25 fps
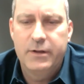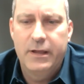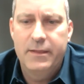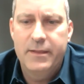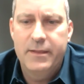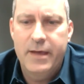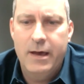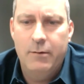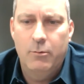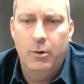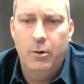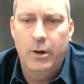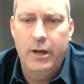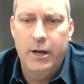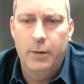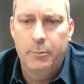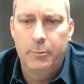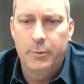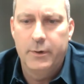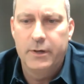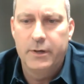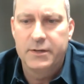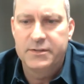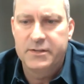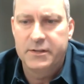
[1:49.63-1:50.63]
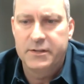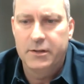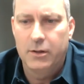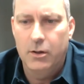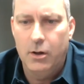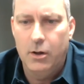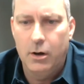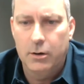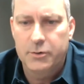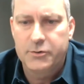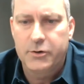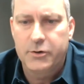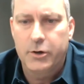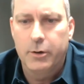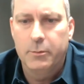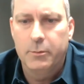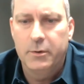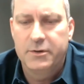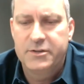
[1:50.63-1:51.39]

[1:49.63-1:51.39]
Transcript: and that will help us in the long-term